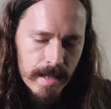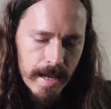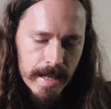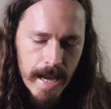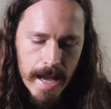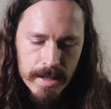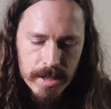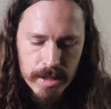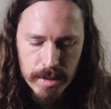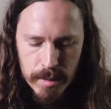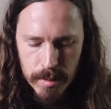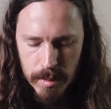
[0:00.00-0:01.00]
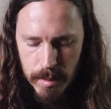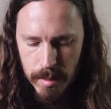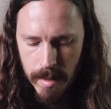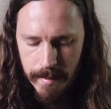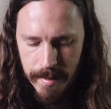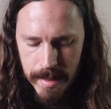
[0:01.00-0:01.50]
I got 2
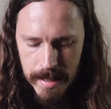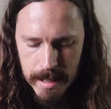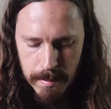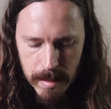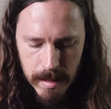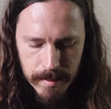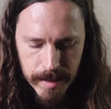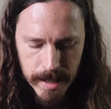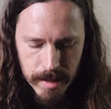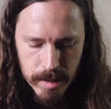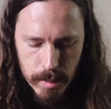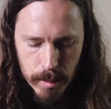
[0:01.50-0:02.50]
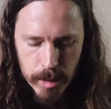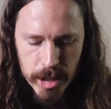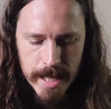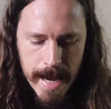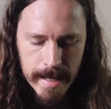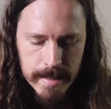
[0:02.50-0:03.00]
of these Bolivian torch
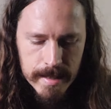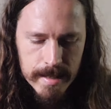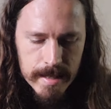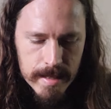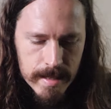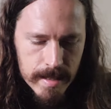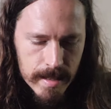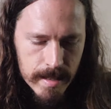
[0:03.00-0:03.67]
cactus,